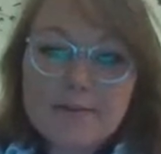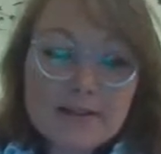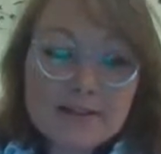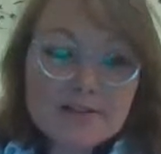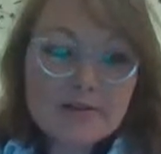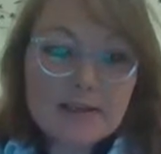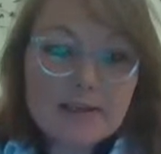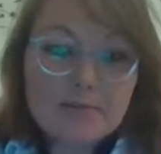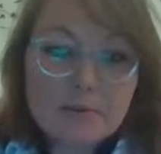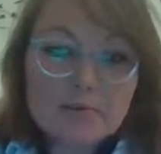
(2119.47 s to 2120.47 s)
But these are
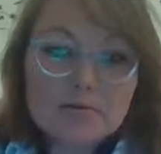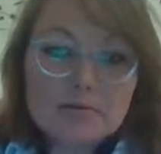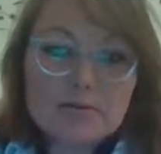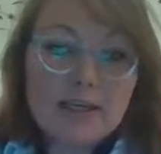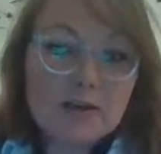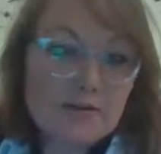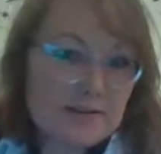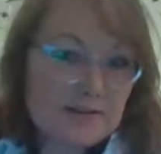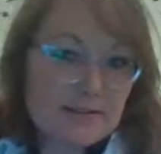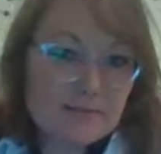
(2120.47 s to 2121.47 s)
really important
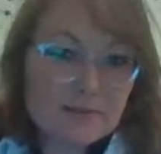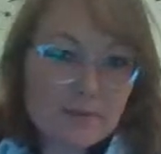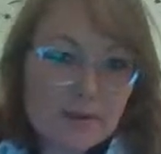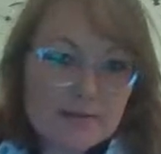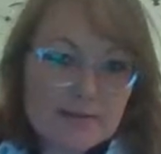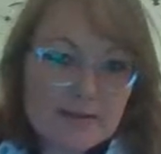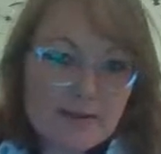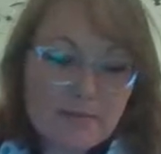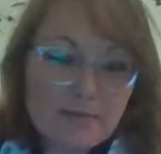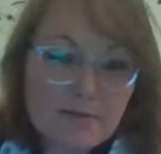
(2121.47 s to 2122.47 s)
ecosystems because
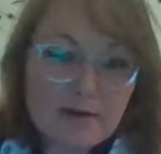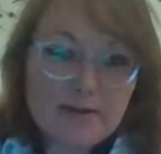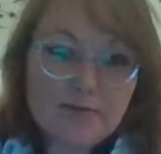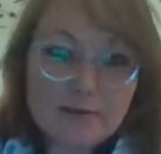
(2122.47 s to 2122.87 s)
they provide